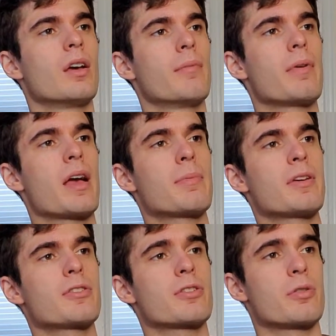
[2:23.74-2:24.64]
May I be
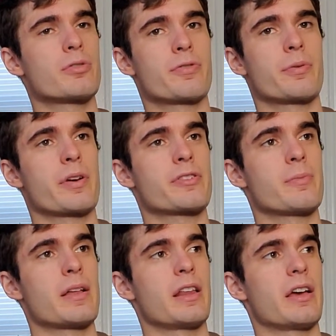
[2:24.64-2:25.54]
excused for the rest of
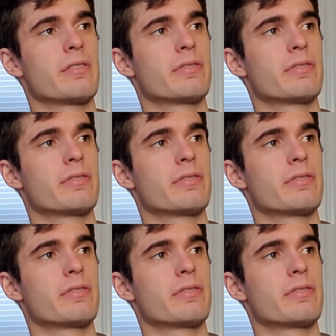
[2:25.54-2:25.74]
my life?